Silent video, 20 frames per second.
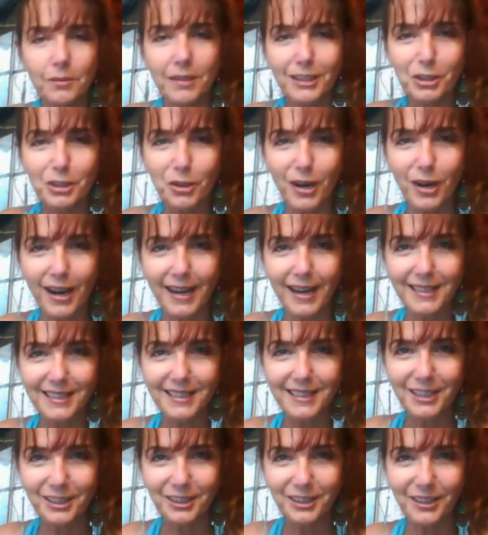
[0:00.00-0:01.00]
gets
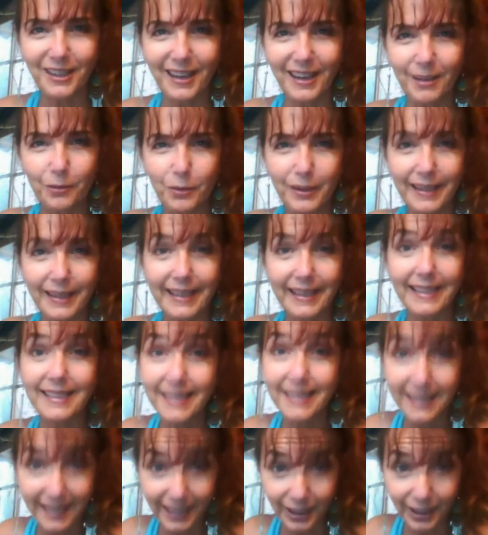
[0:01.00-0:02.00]
crazier and we get
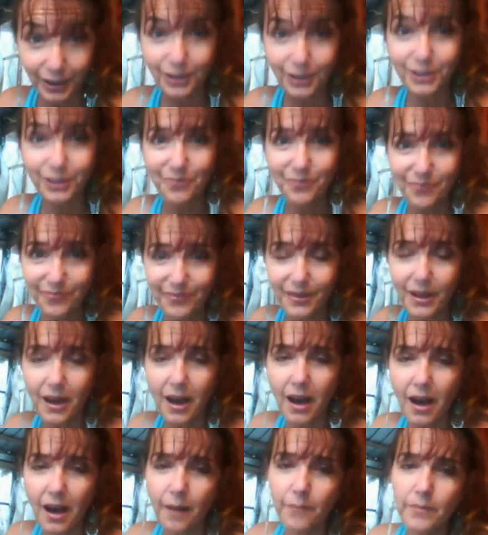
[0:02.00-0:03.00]
sicker.
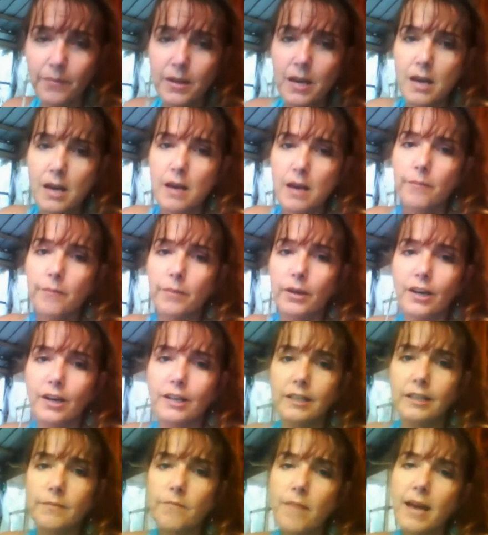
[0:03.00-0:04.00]

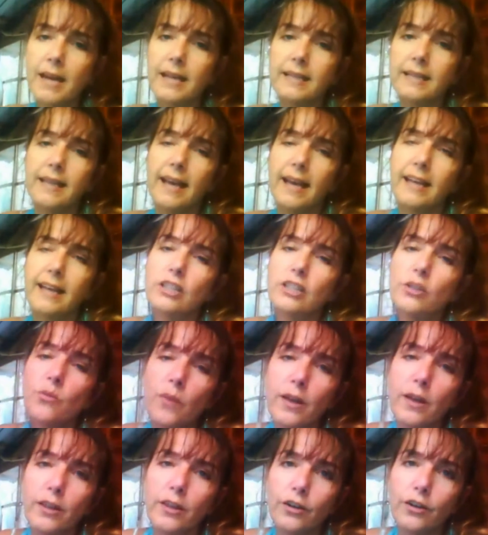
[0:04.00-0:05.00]
because meditation,
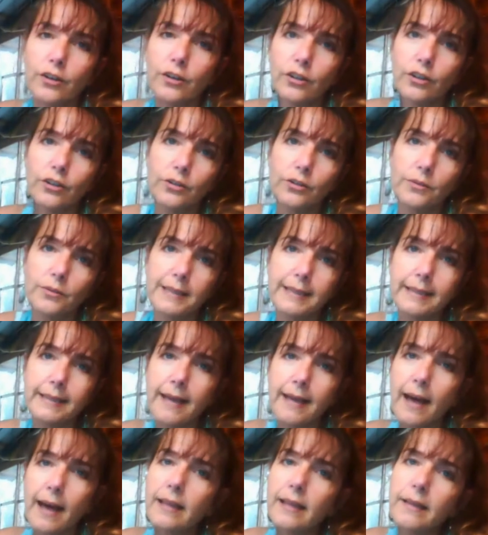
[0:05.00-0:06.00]
whether you're doing
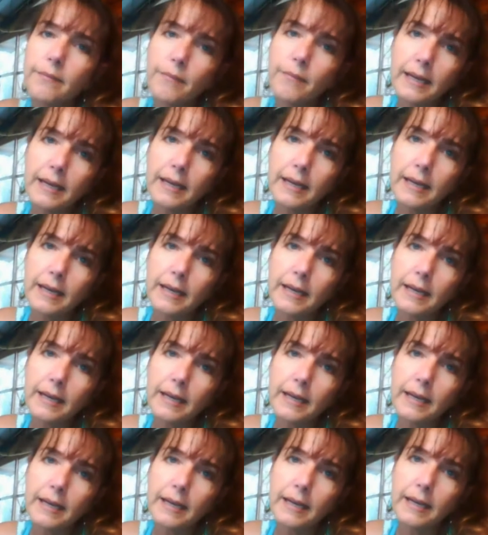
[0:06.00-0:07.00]
silent
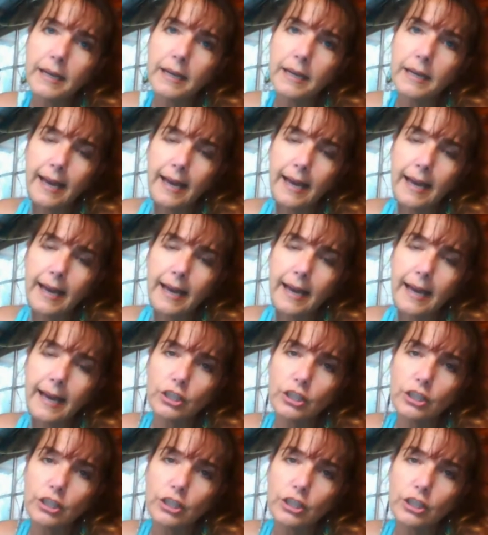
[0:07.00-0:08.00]
meditation or you're doing
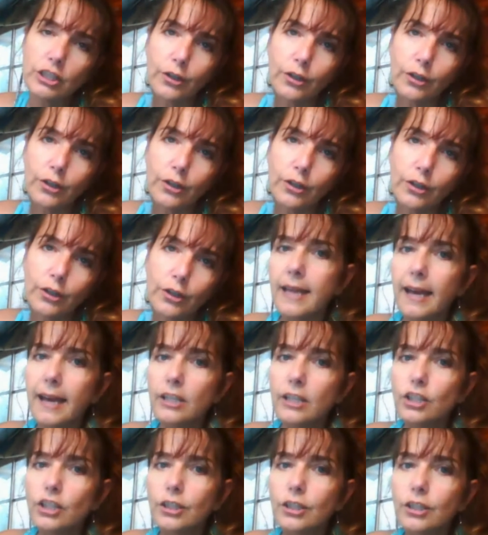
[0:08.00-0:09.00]
guided
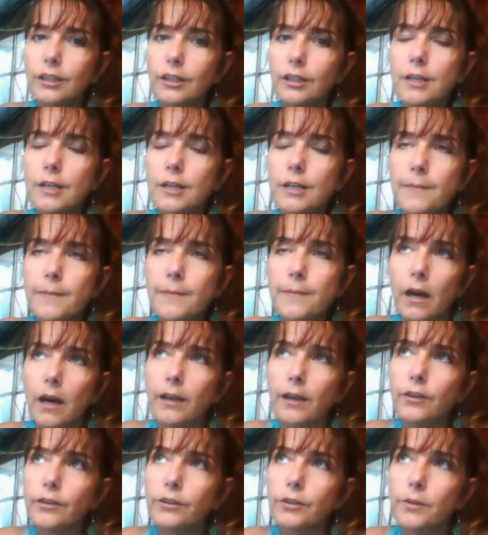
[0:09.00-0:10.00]
meditation,
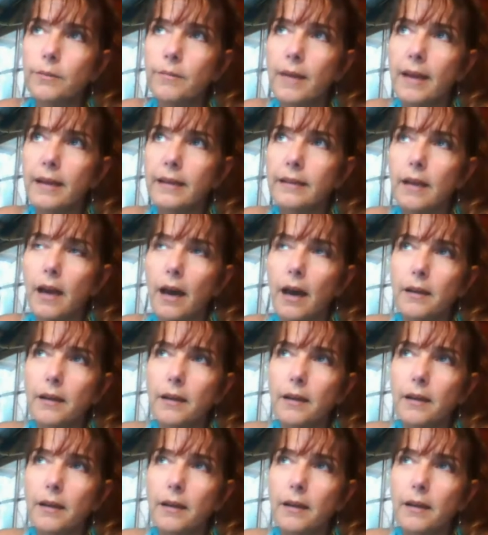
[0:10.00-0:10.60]
you're doing